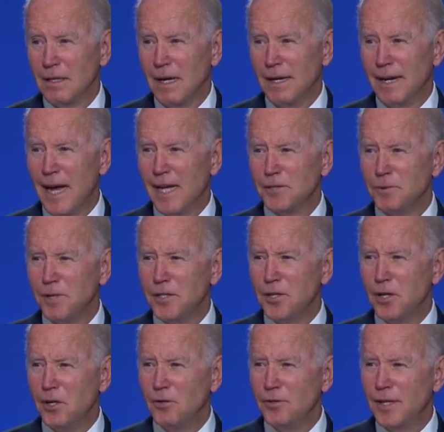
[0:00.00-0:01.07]
And as we
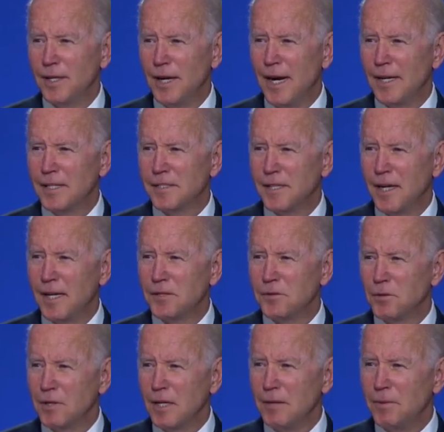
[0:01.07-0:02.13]
do, the United
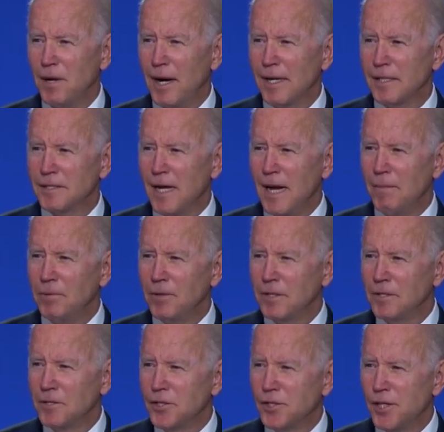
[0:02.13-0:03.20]
States will lead by
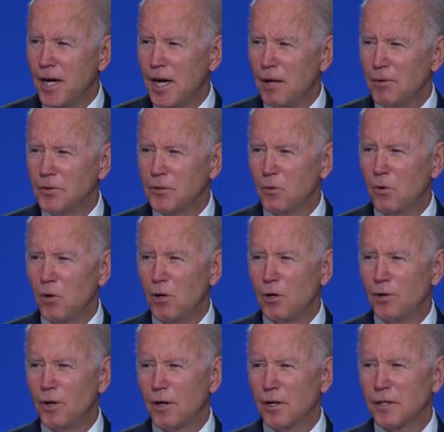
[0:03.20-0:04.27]
example and share with the
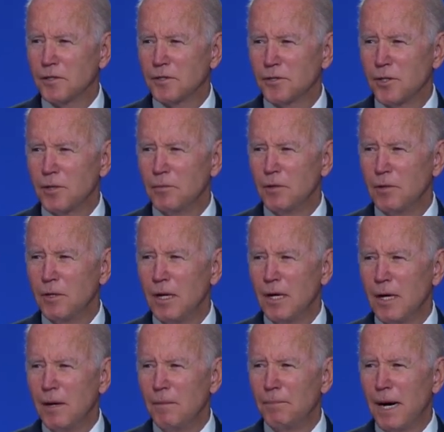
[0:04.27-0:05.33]
world our considerable
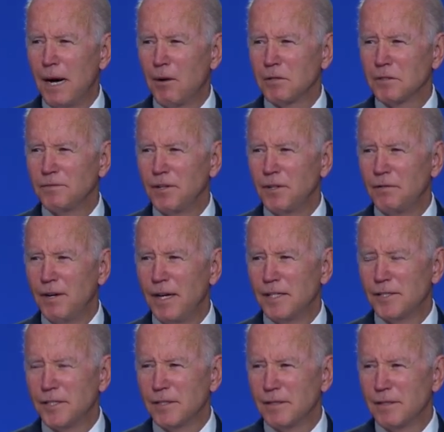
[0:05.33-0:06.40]
powers of
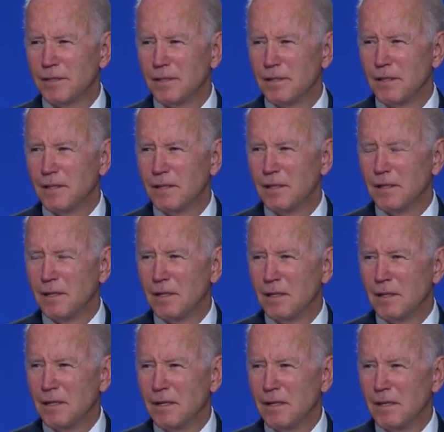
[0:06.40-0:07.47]
innovation.
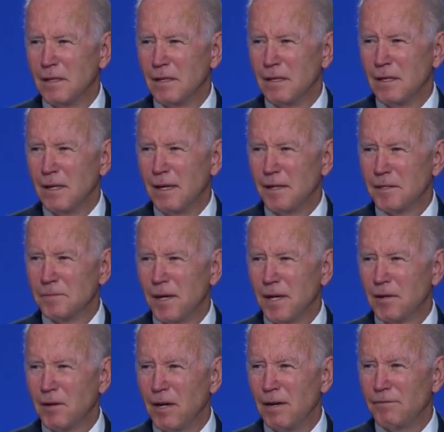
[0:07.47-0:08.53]
And as
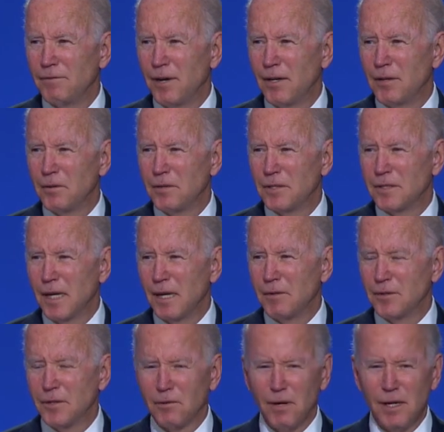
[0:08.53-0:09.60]
my grandfather would say,
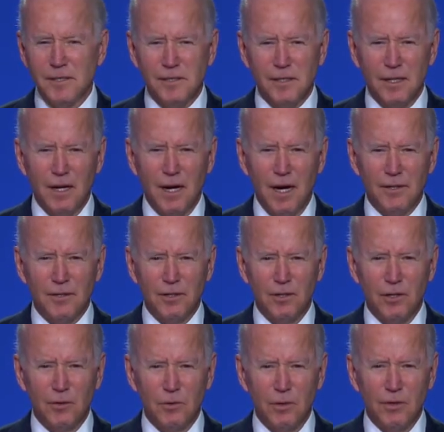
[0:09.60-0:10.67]
with the grace of God, the
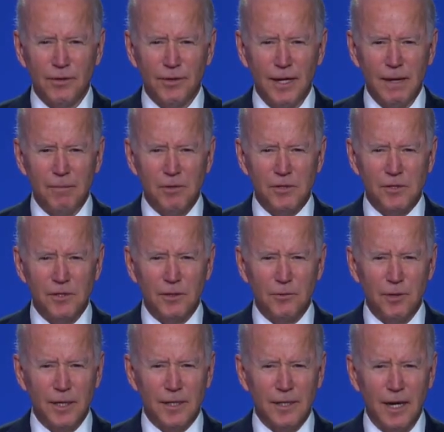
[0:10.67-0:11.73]
good little neighbors and the
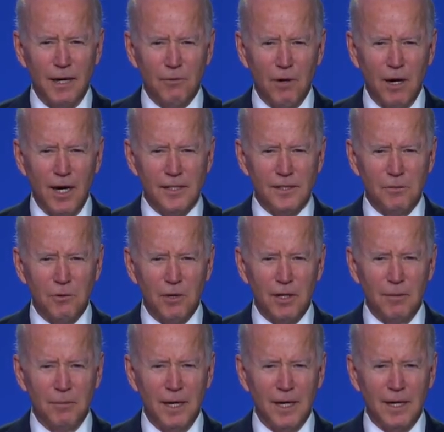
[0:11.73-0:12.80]
creek not rise, and we're
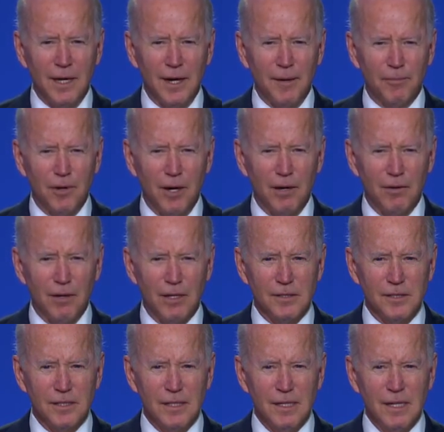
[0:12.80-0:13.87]
going to make a lot of
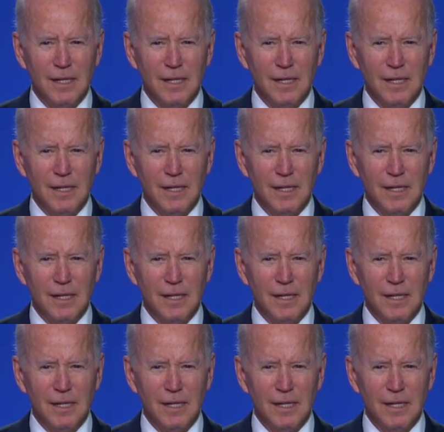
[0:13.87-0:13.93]
progress.